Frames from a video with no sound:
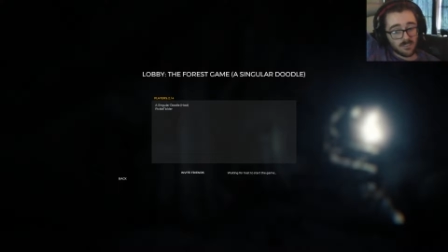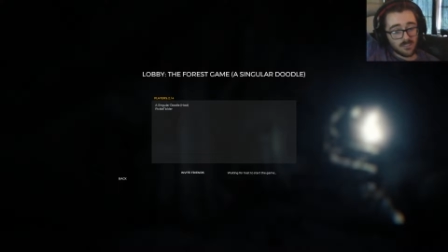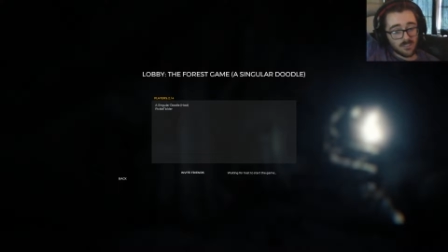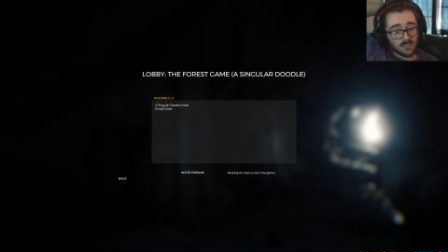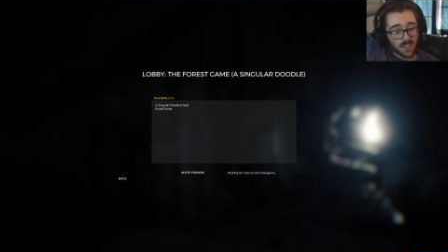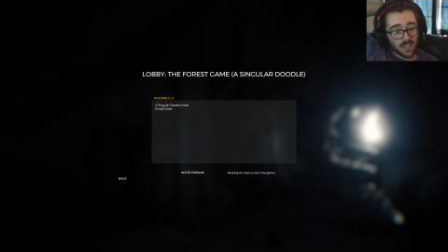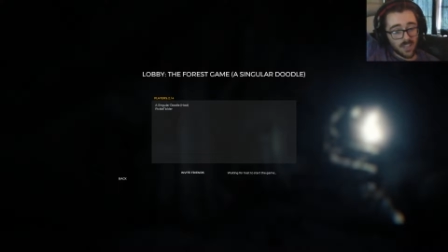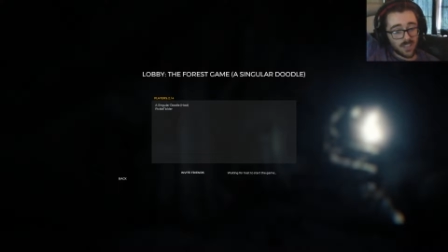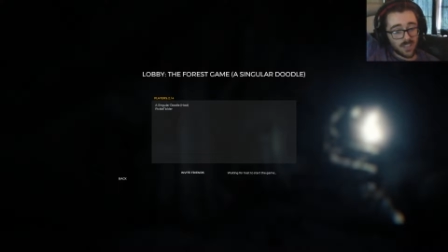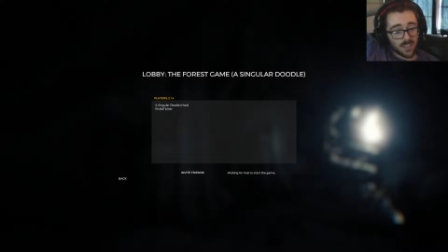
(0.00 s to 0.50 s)

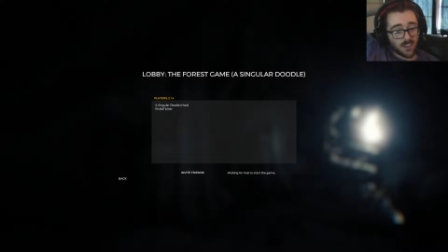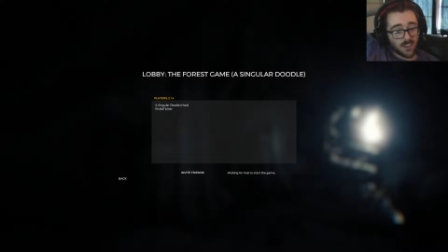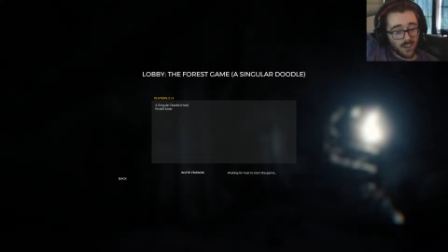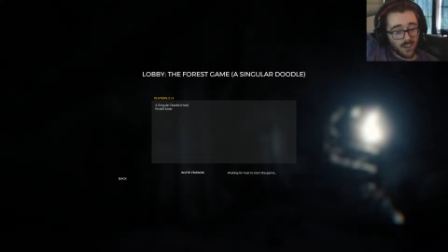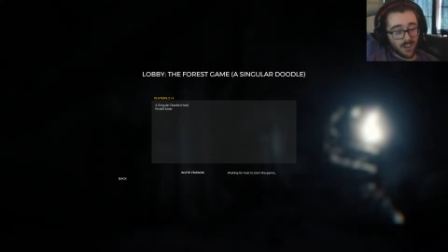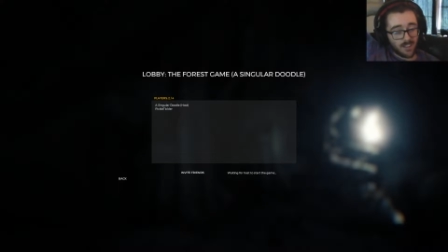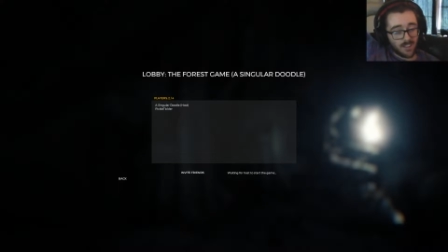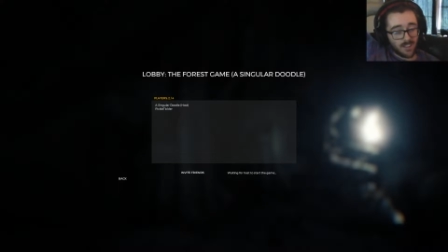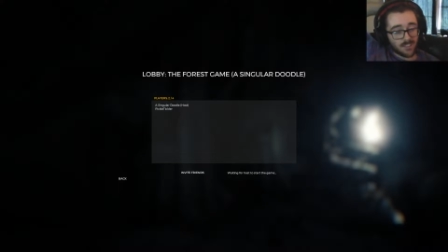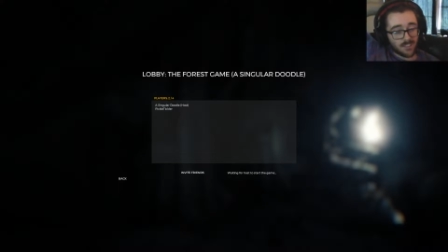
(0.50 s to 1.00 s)
Like, all
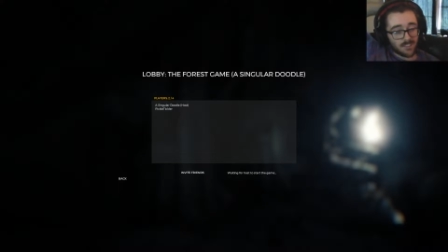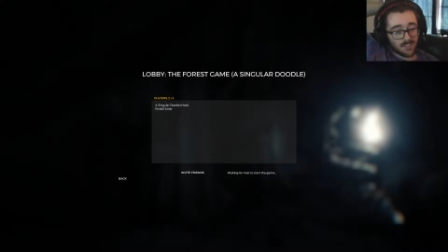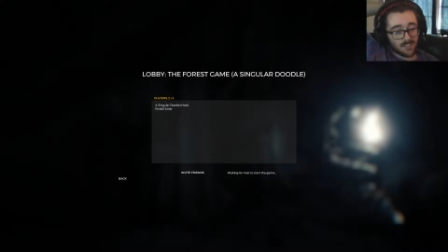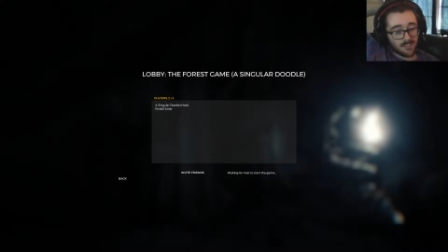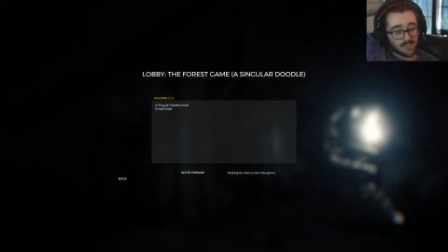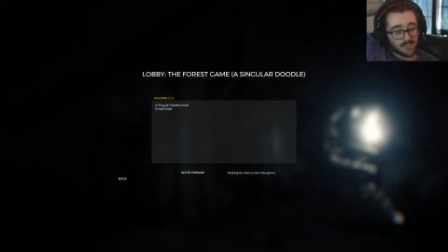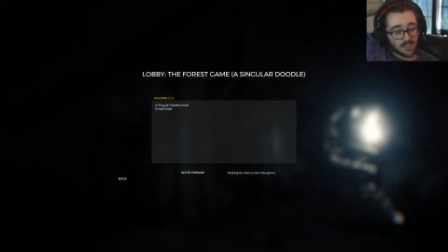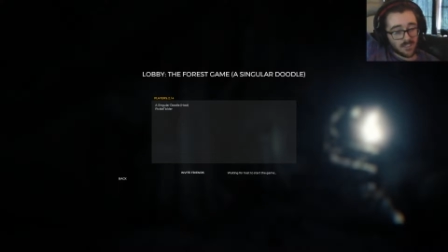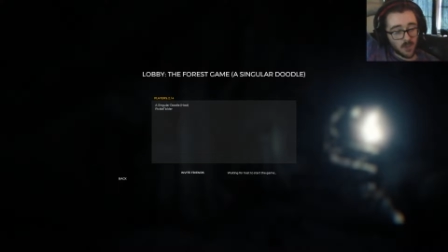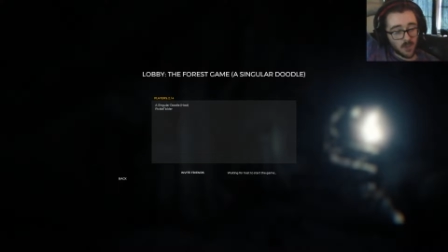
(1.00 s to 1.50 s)
right.
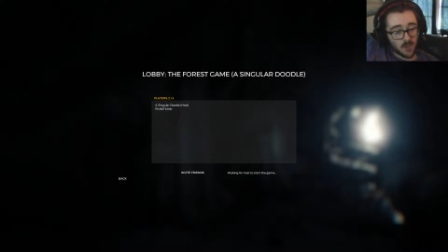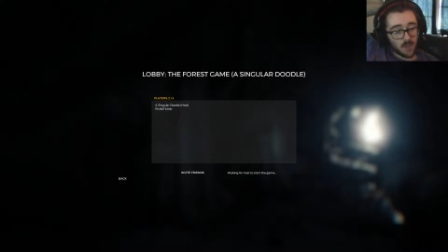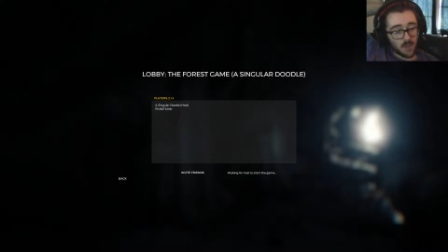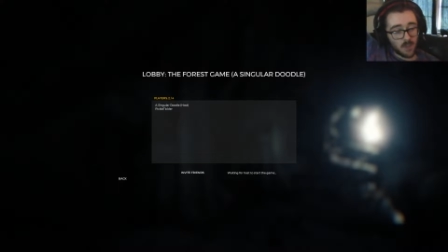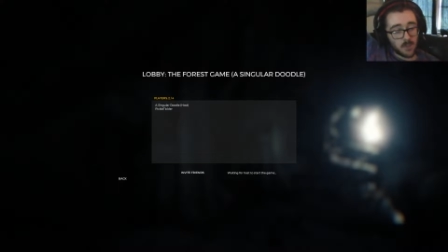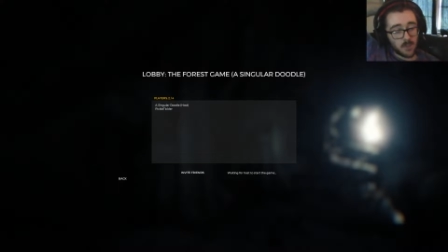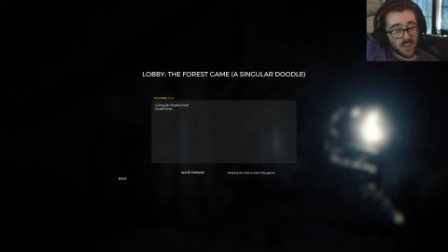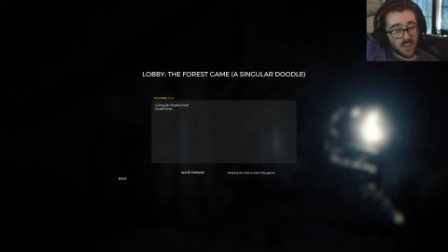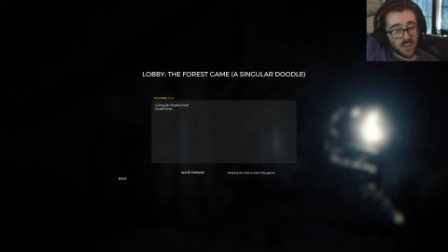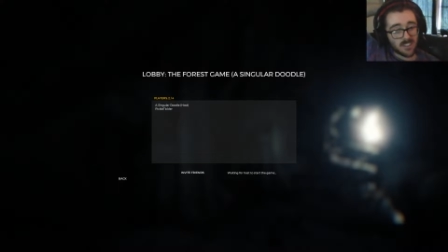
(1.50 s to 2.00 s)
So
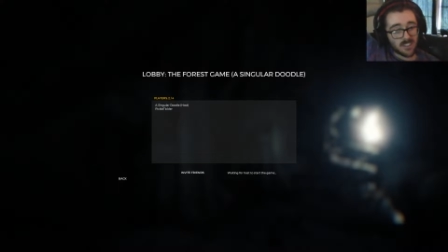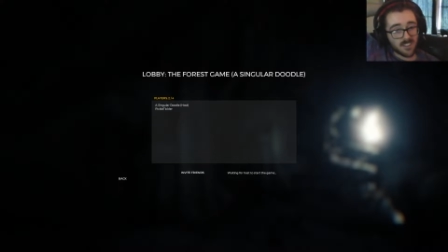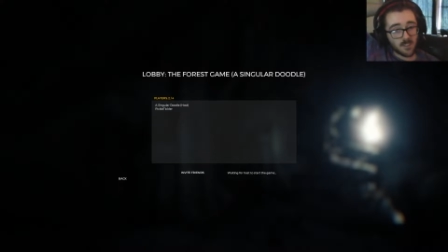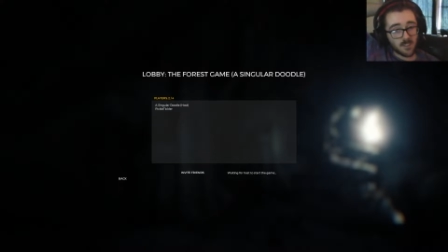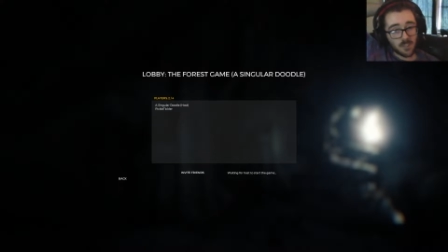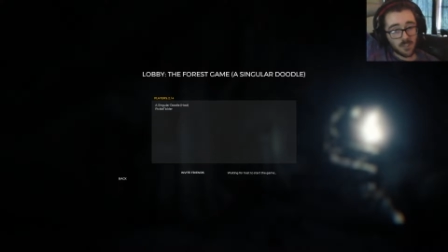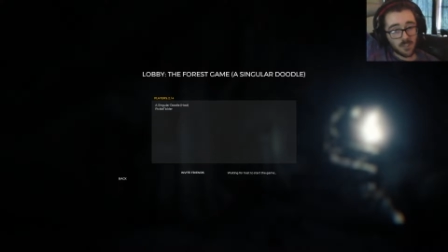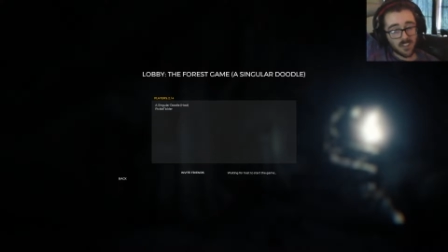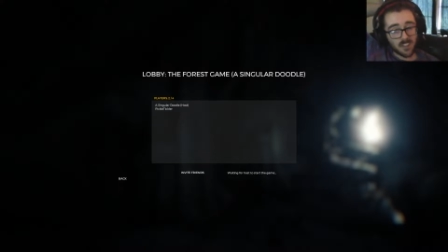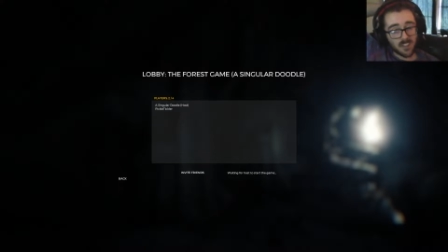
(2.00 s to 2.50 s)
if you hear
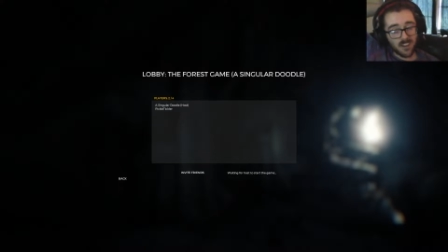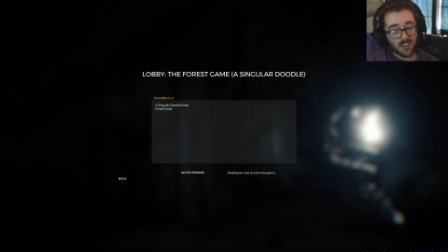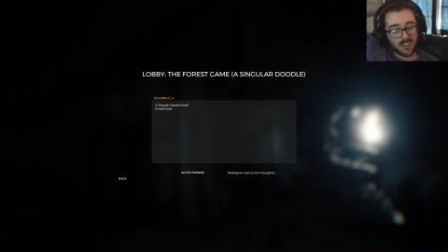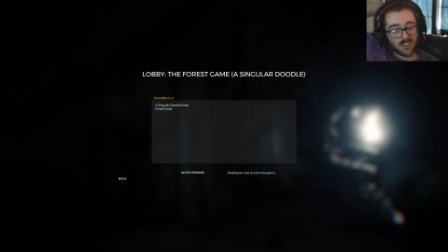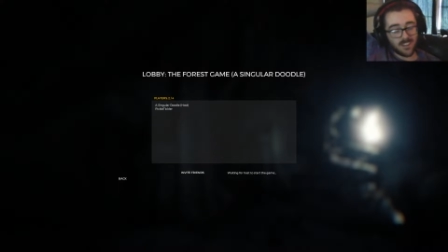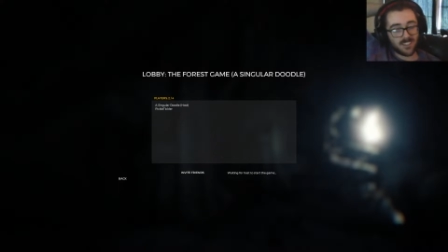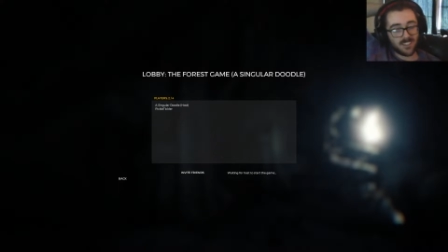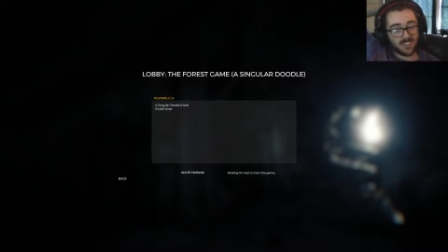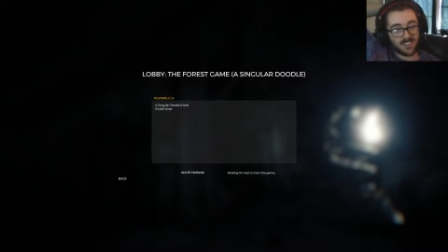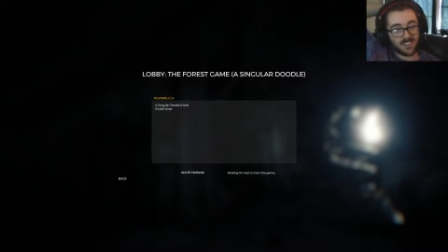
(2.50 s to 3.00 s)
someone
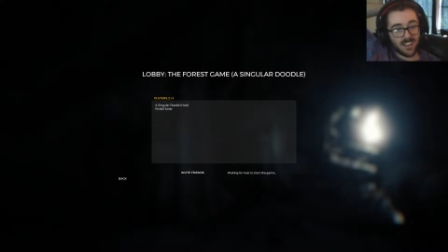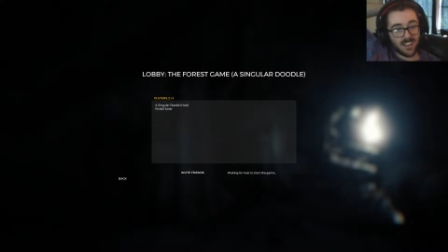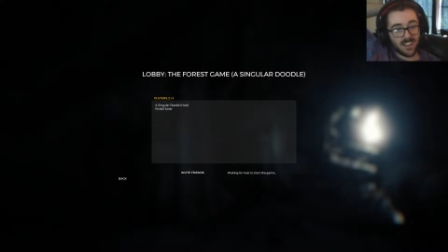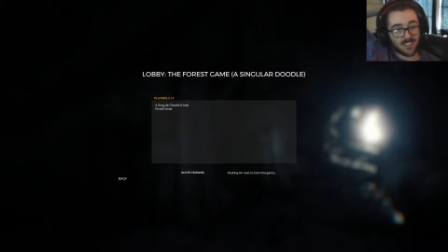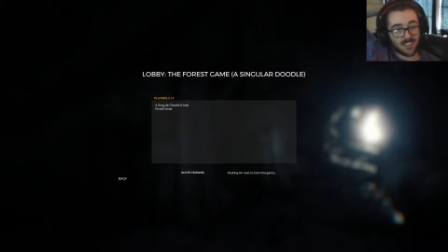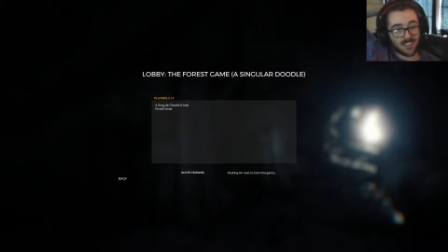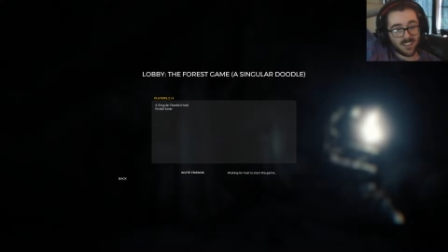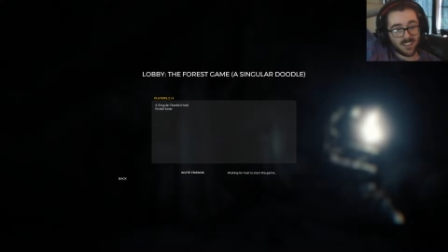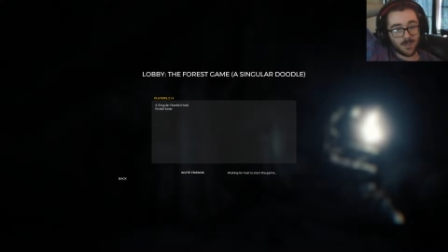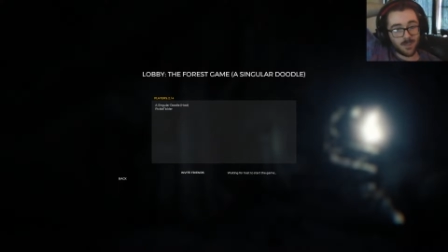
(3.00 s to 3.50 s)
talking,
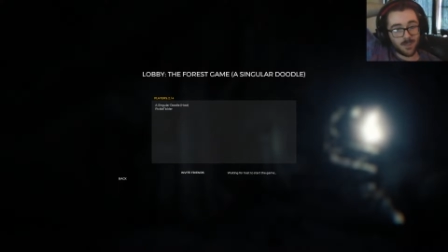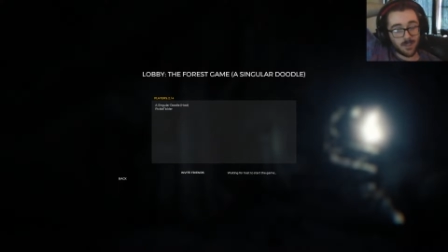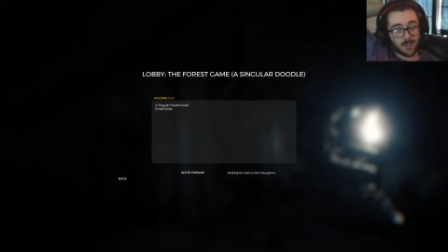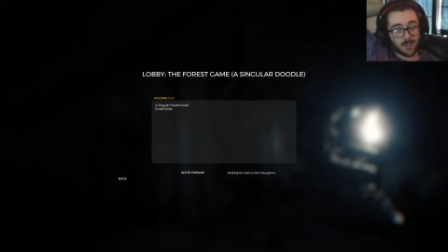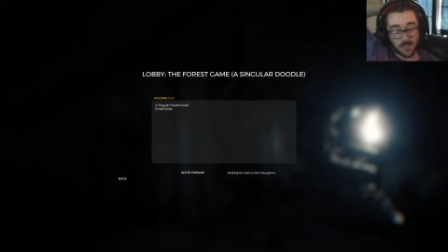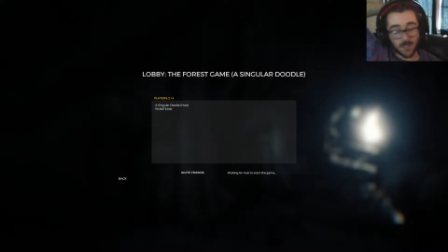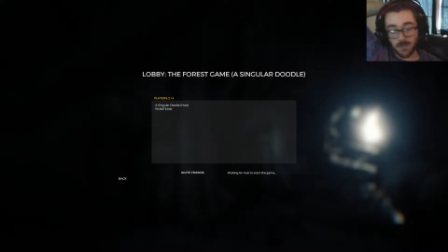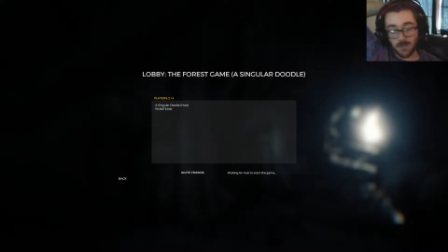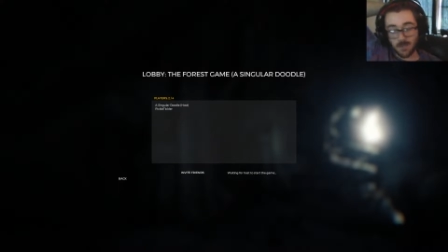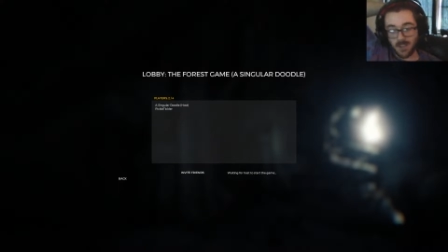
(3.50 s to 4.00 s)
that's uh,
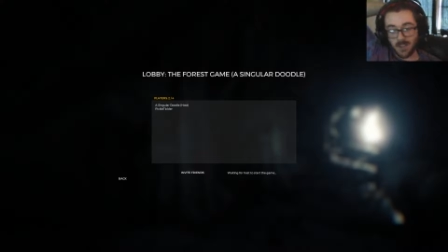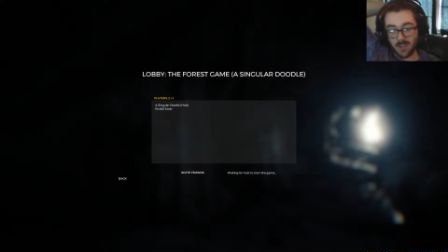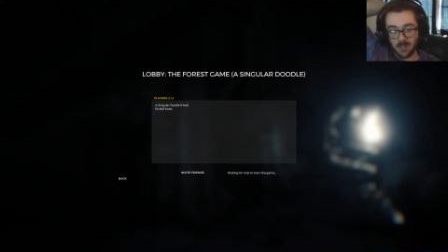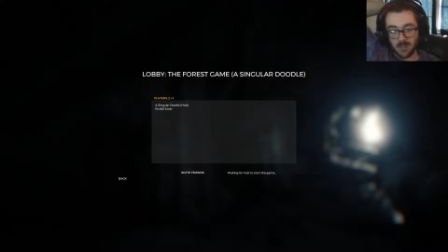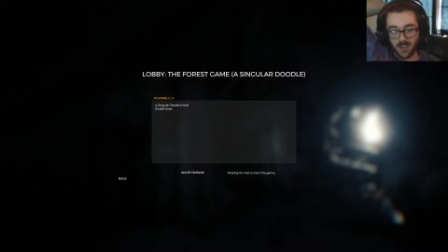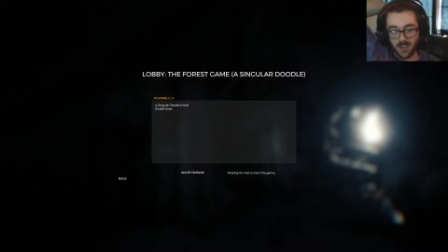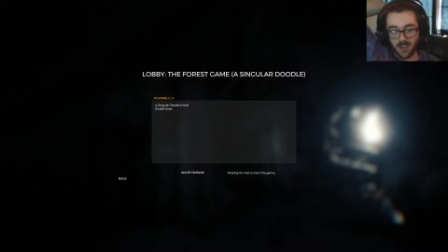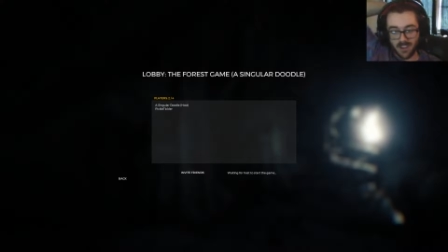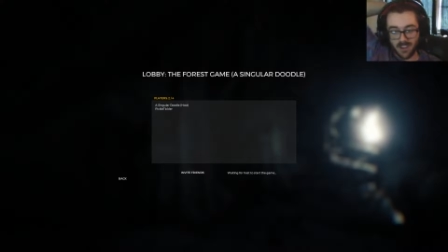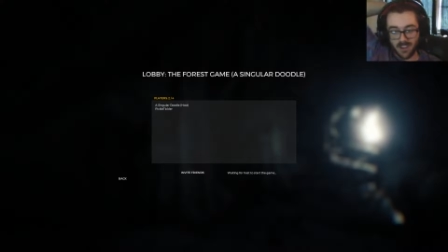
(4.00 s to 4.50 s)
that's a good buddy
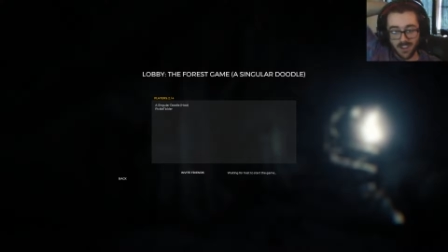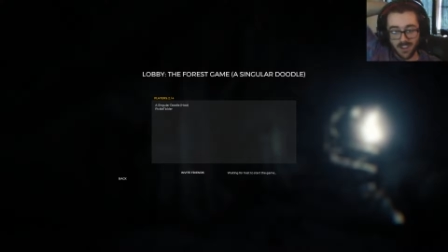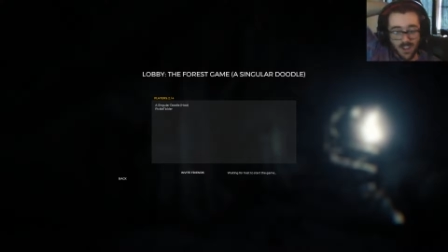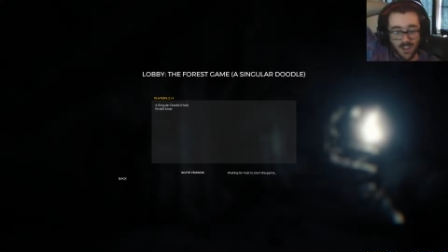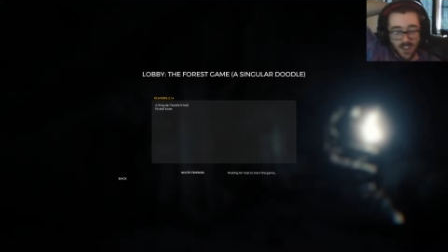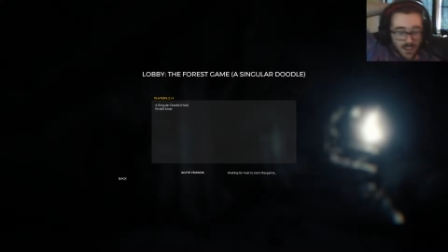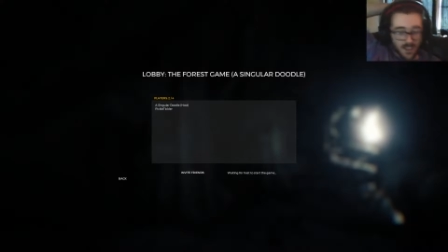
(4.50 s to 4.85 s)
of mine